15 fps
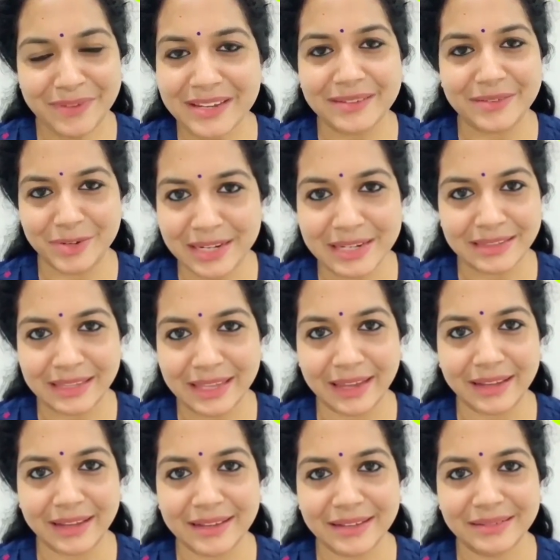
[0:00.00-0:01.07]
we really
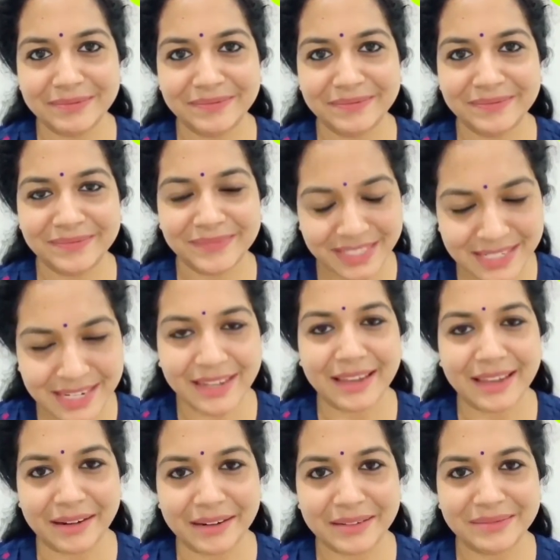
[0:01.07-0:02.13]
think. Take
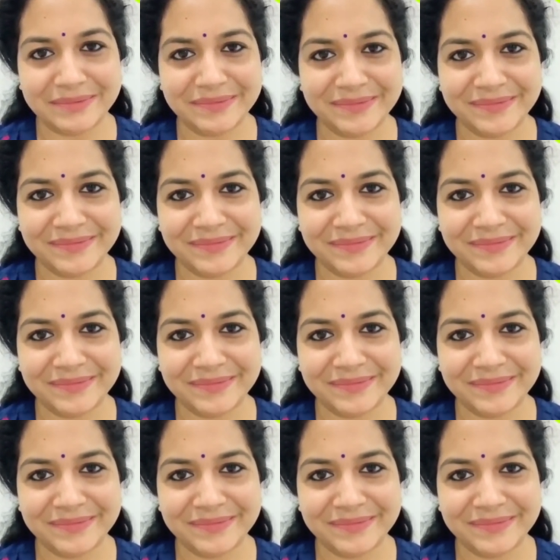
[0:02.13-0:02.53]
care.